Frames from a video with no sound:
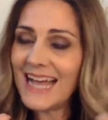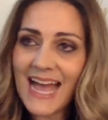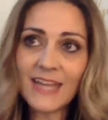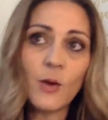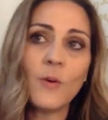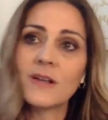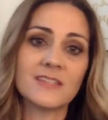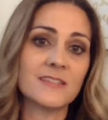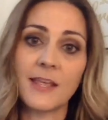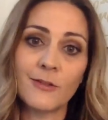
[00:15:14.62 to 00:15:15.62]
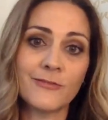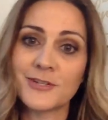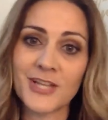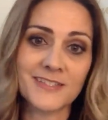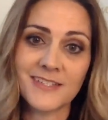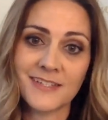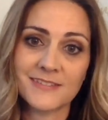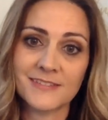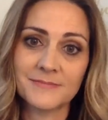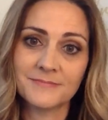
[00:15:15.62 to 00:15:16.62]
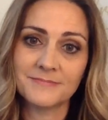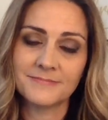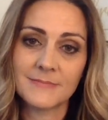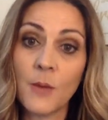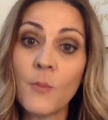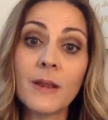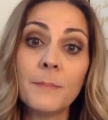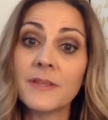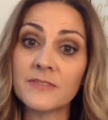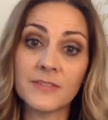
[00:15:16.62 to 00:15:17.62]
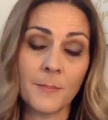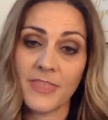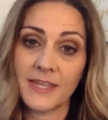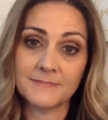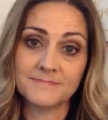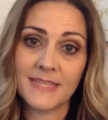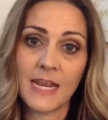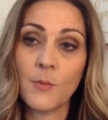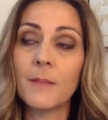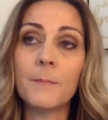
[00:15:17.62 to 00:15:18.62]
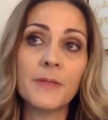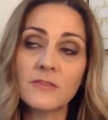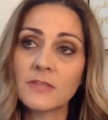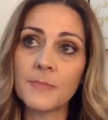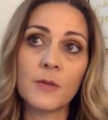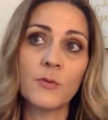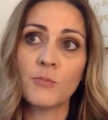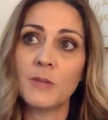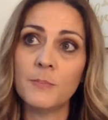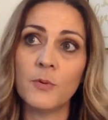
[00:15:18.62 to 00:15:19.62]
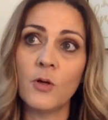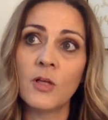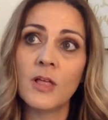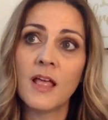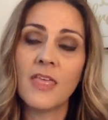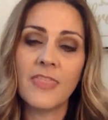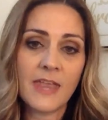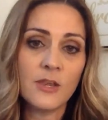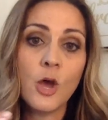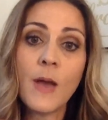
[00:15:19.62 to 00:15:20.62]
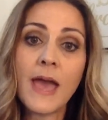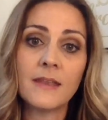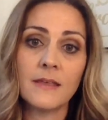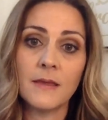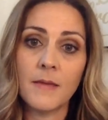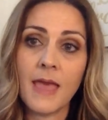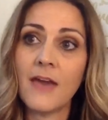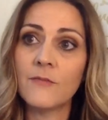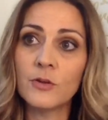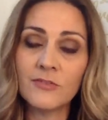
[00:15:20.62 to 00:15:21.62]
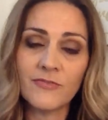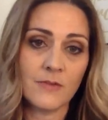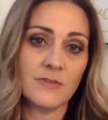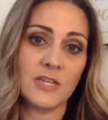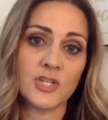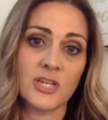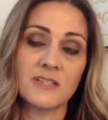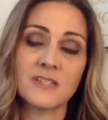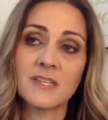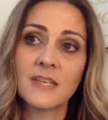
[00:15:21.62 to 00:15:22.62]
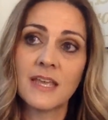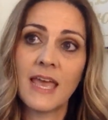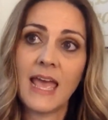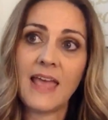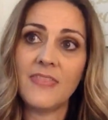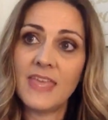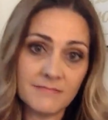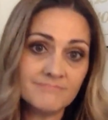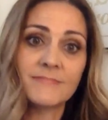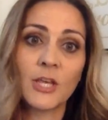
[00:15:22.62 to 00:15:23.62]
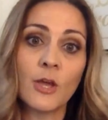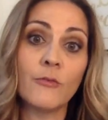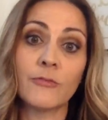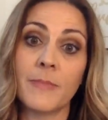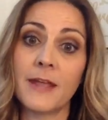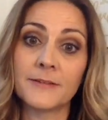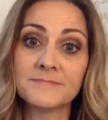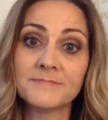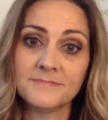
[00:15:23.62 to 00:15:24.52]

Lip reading: I don't want to settle for justice. I want to build something. And I want to build something with people that know how to have good foundations and then go from there.